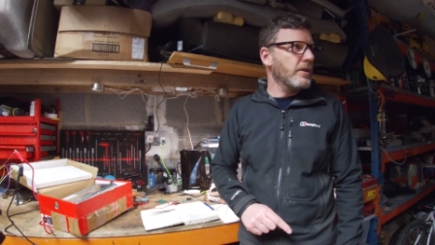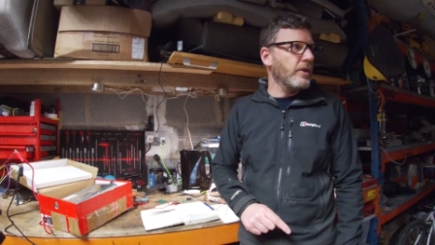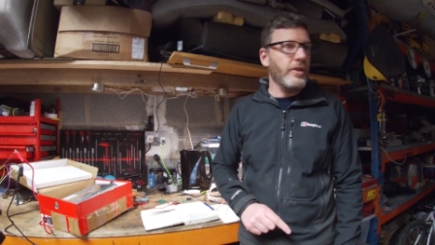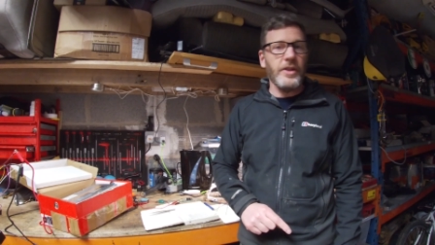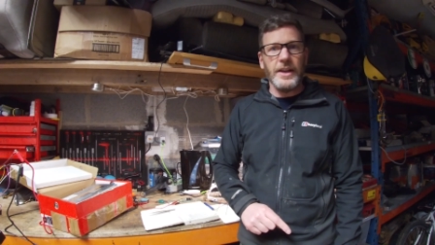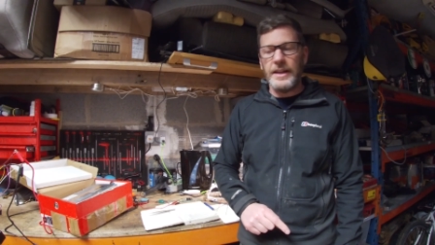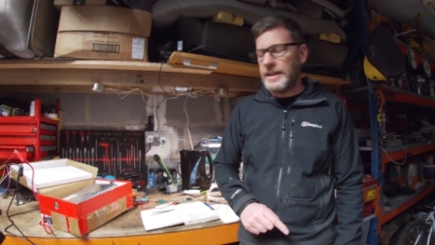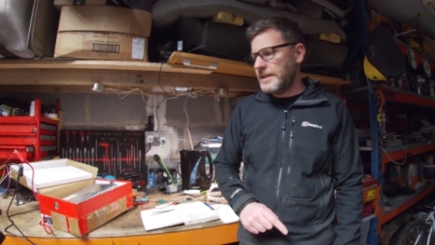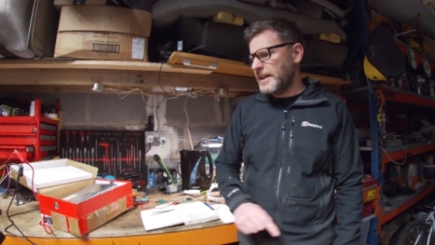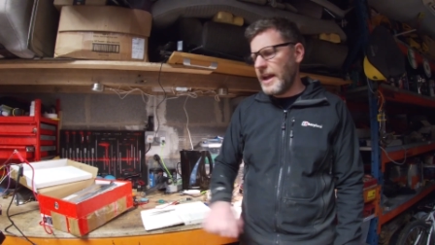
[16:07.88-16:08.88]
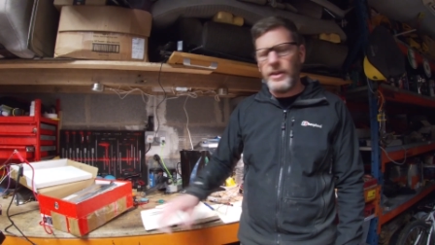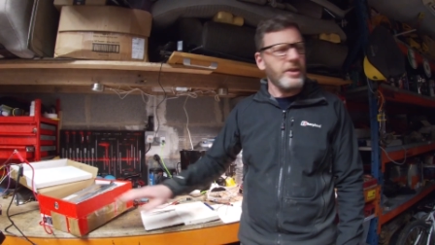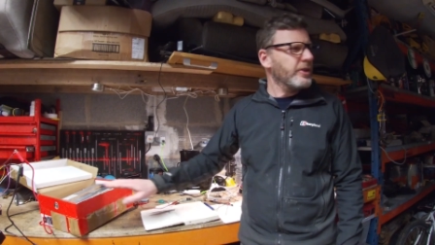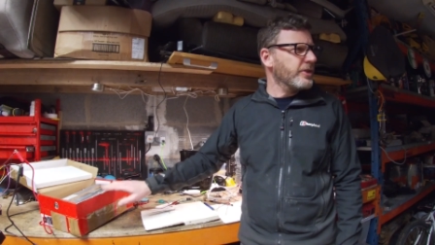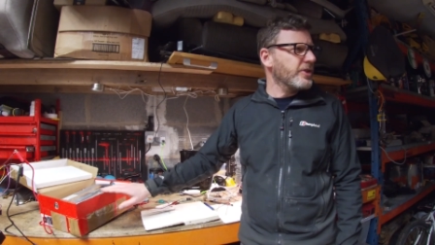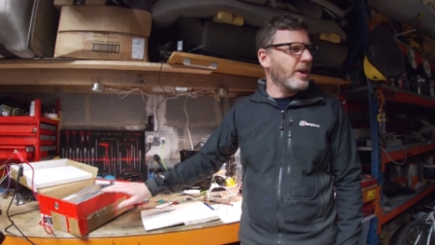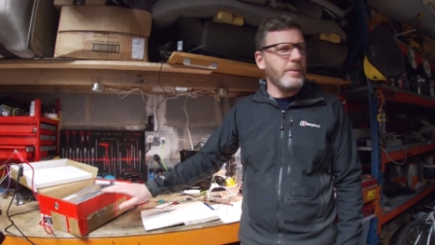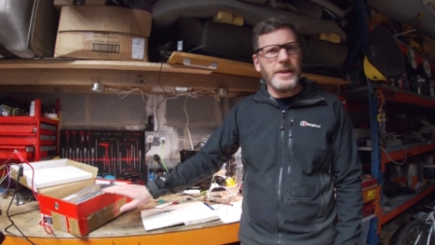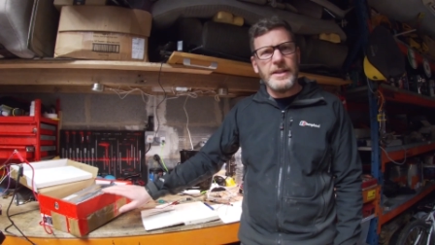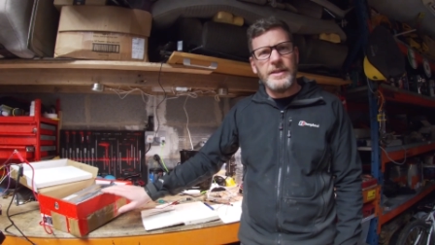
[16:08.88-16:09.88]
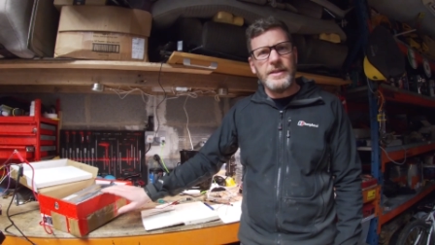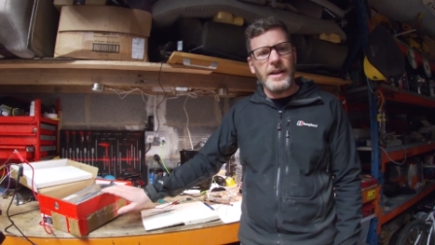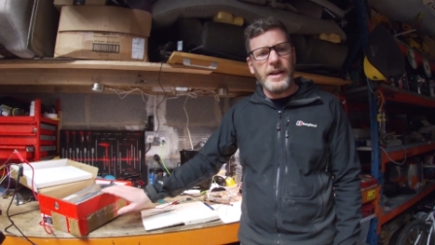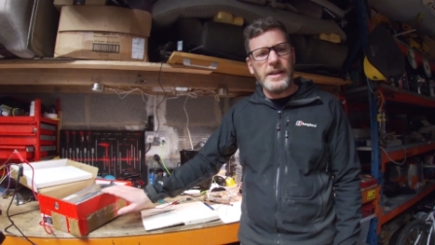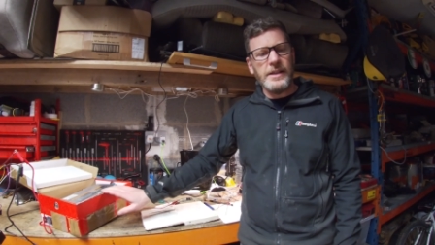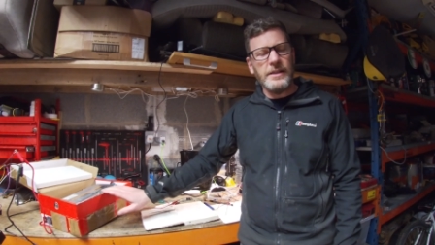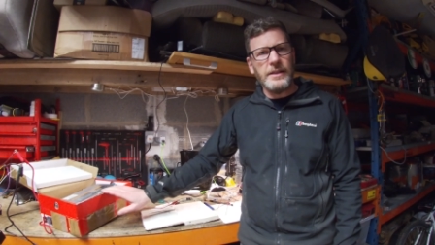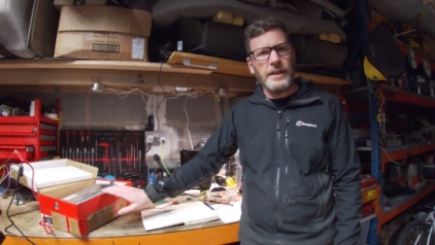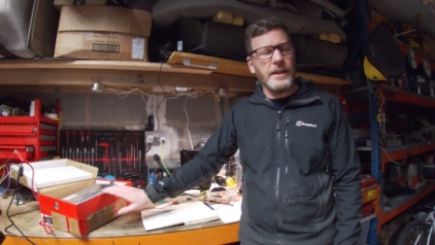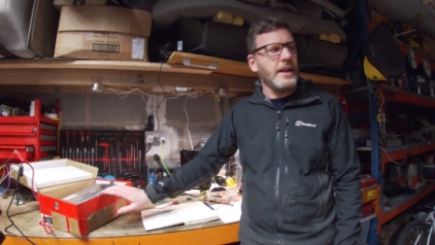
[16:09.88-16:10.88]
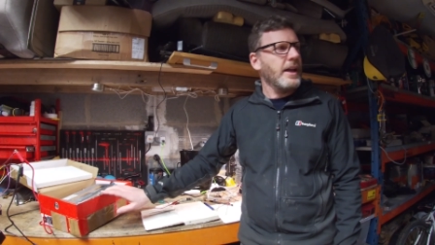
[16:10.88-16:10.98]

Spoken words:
the other thing is, the other job is heating.